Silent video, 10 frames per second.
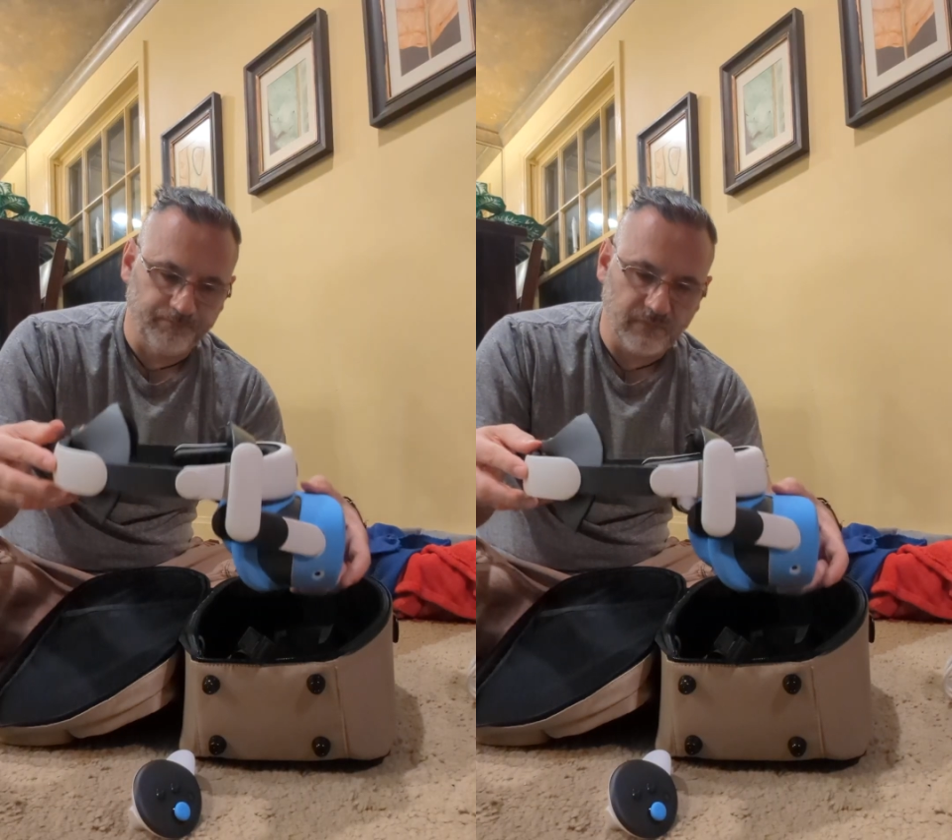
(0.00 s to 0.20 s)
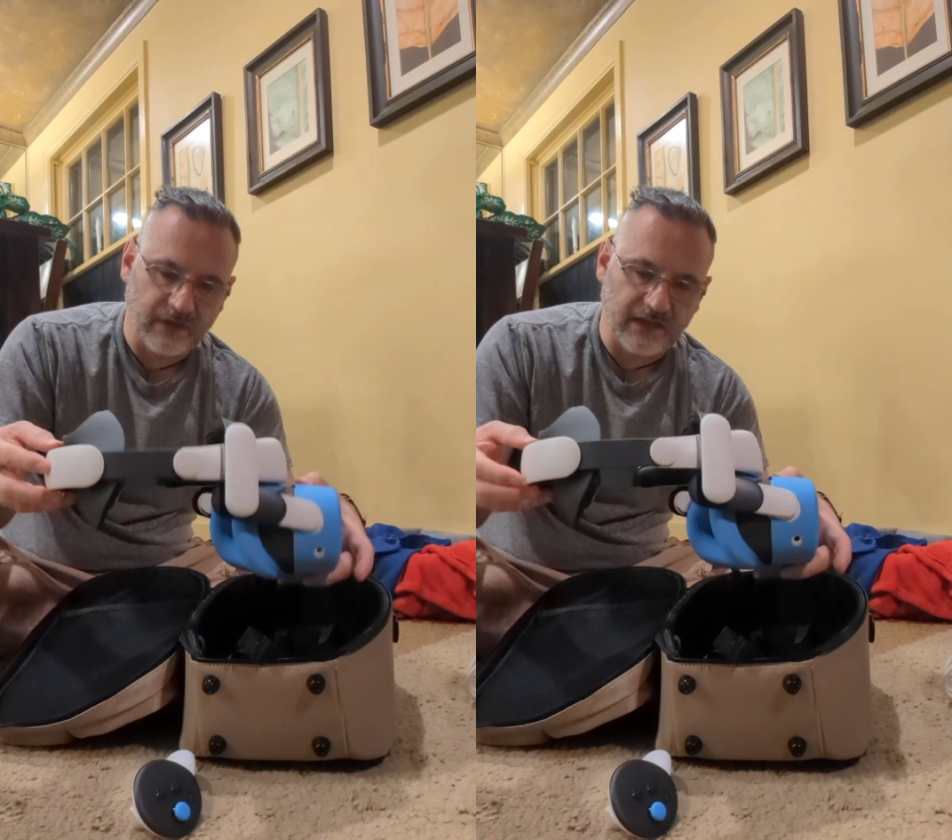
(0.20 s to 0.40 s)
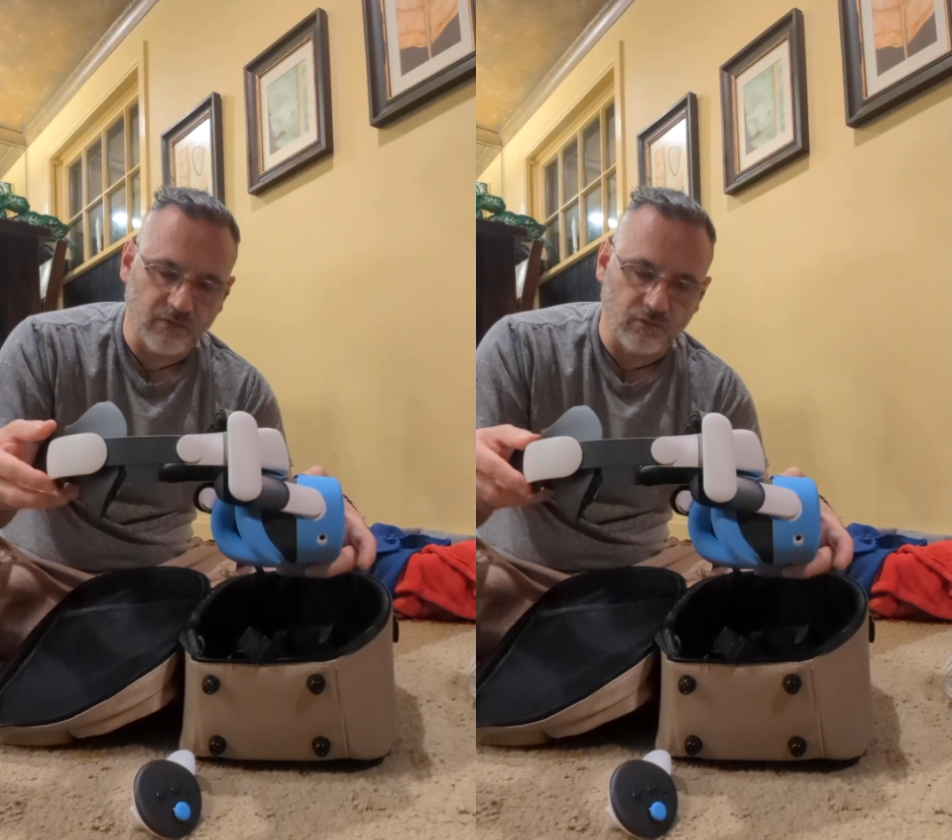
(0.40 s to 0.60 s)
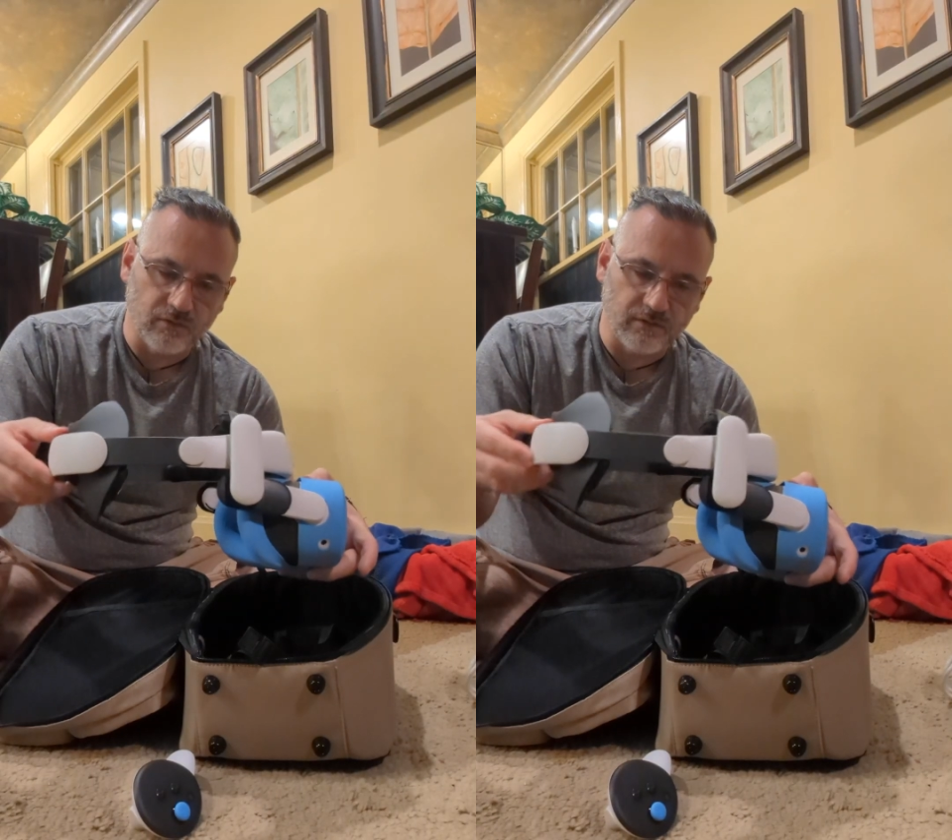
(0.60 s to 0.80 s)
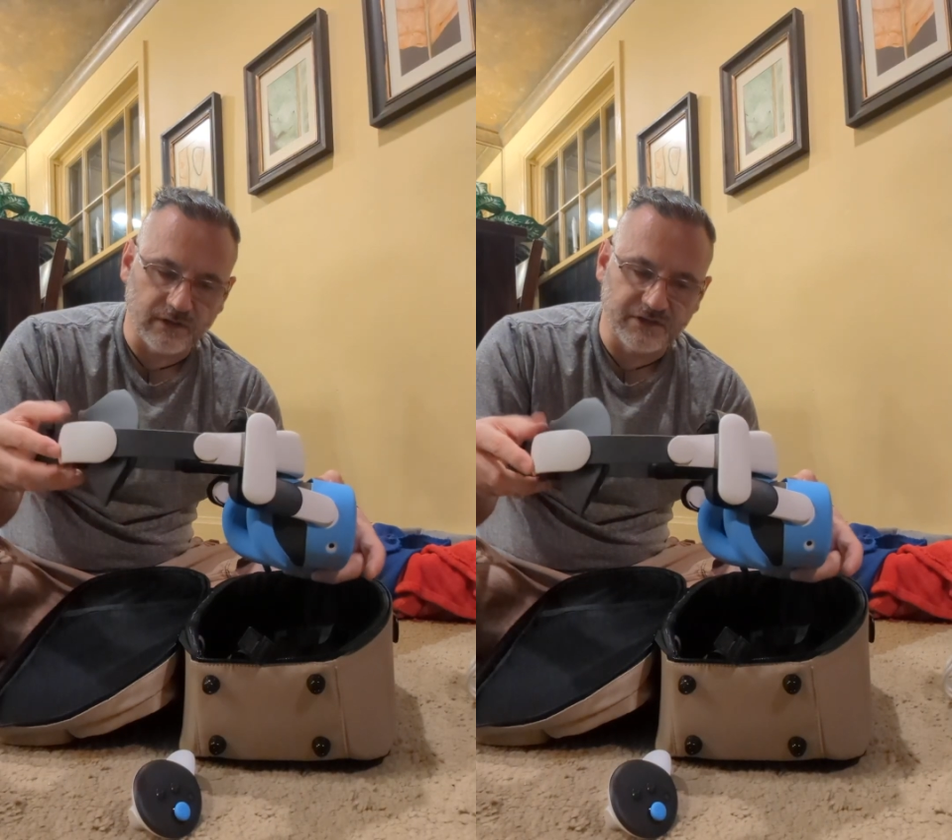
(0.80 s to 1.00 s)
and it will
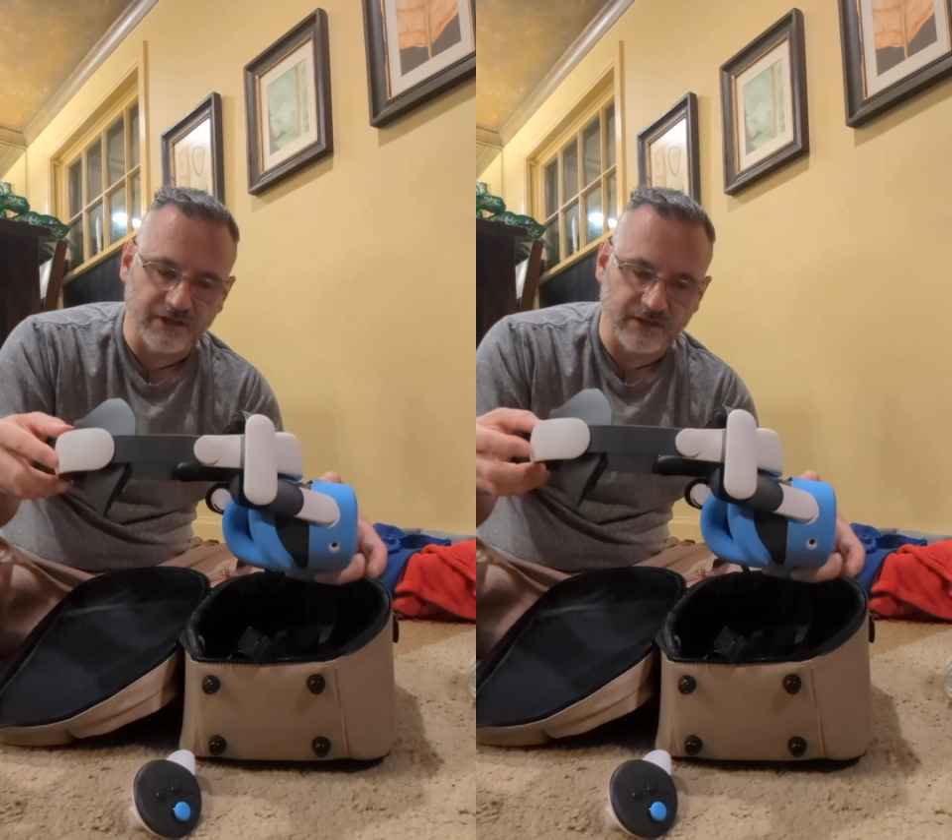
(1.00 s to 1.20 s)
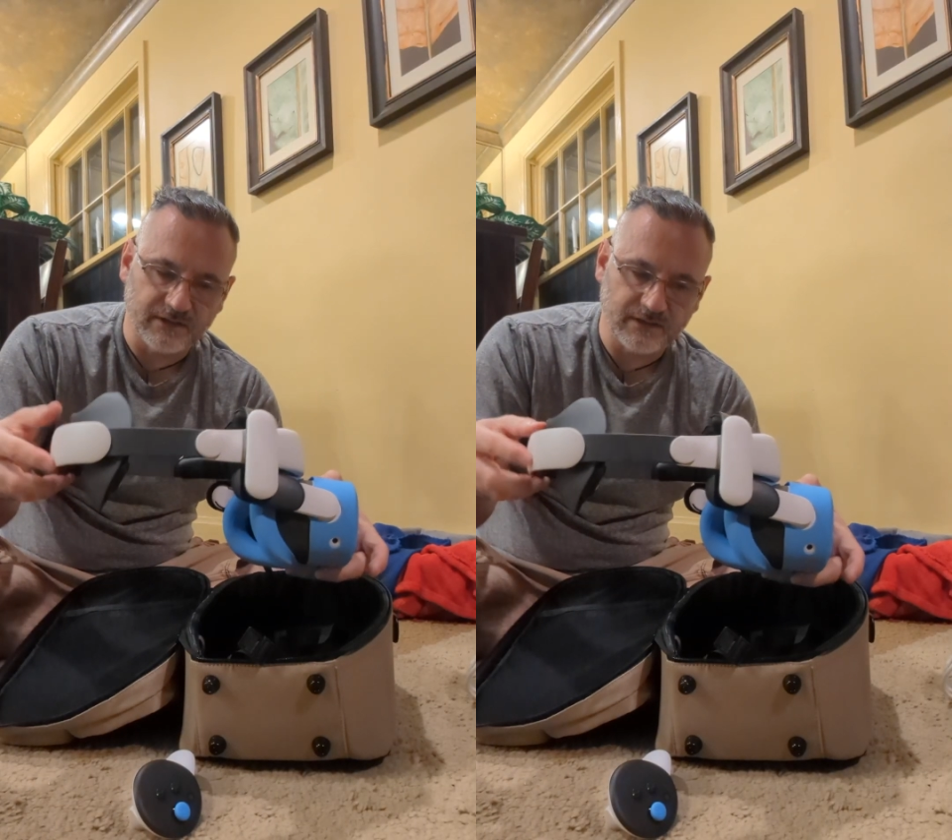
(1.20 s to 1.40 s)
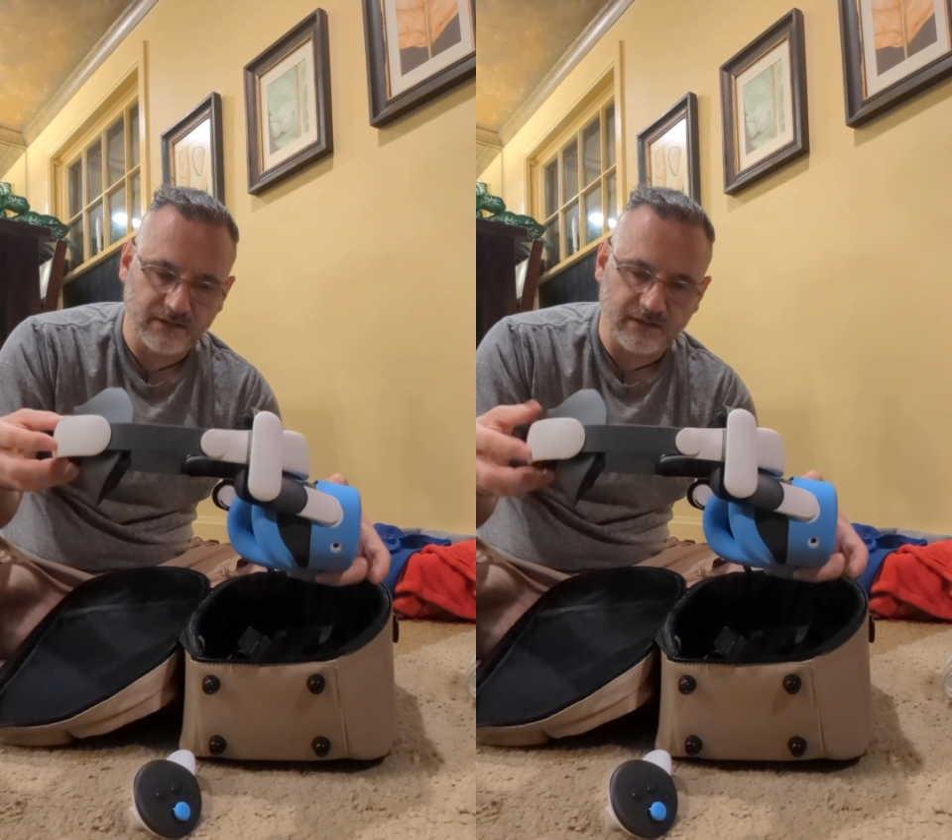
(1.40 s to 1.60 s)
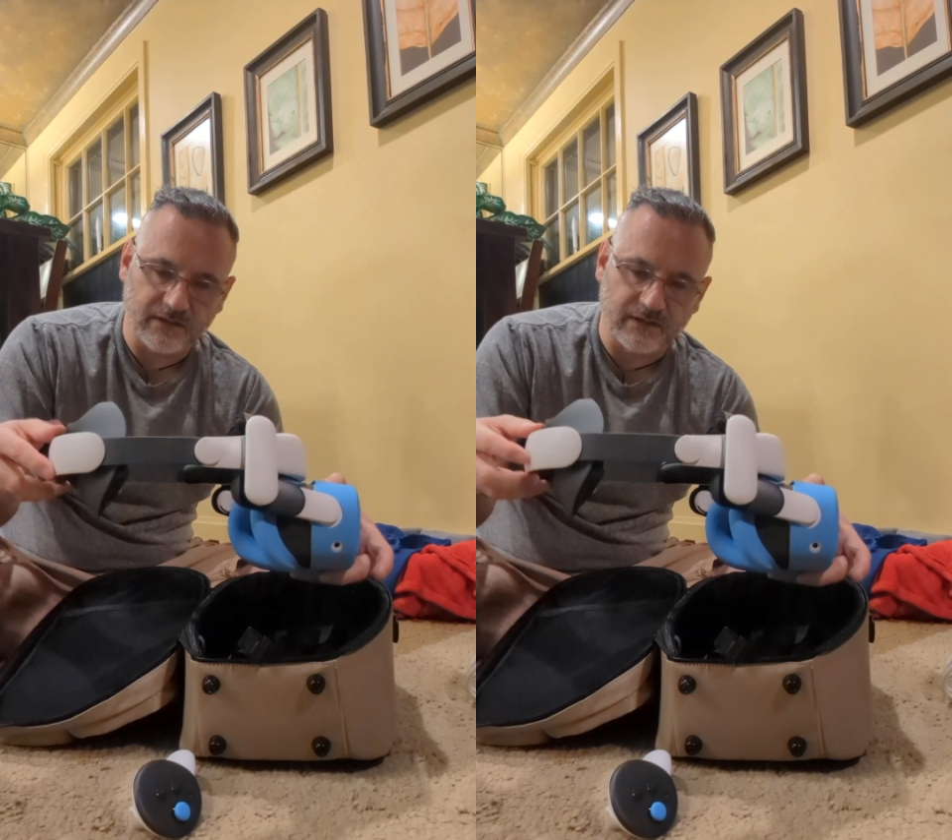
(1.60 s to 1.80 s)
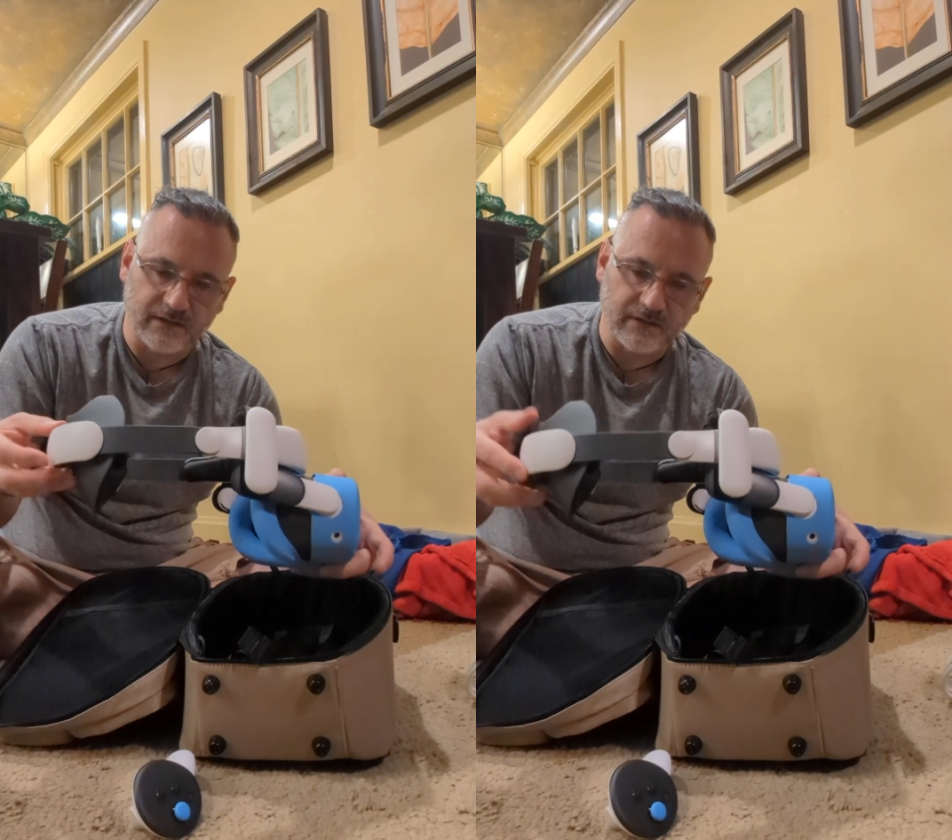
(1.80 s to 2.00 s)
adjust
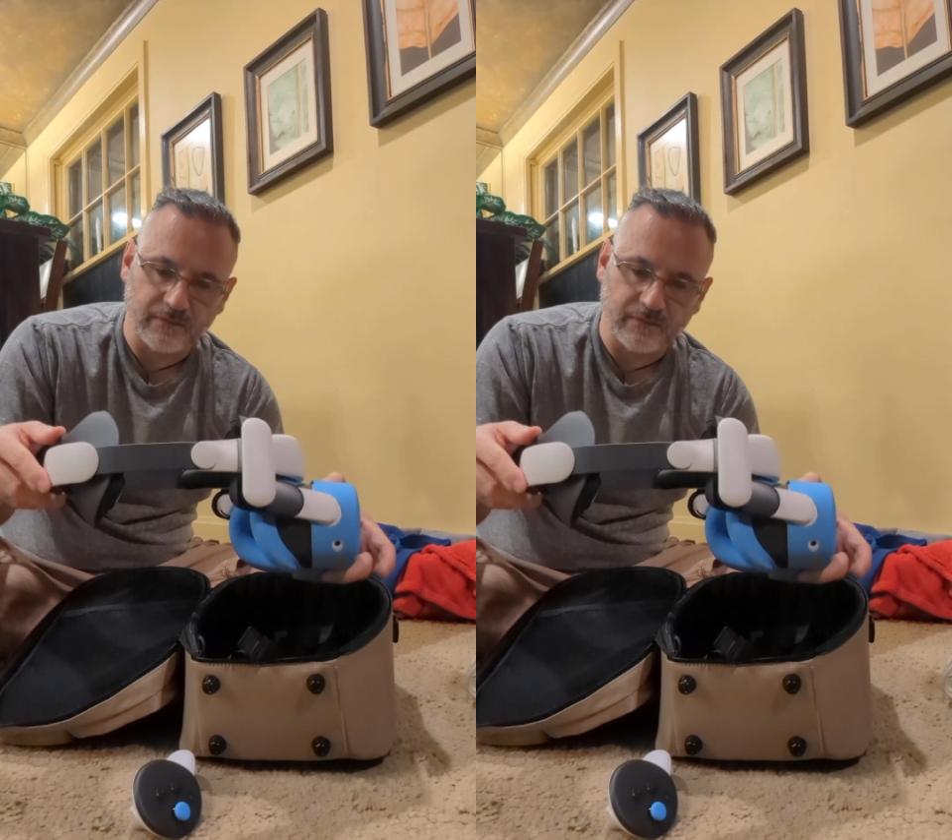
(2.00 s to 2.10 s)
the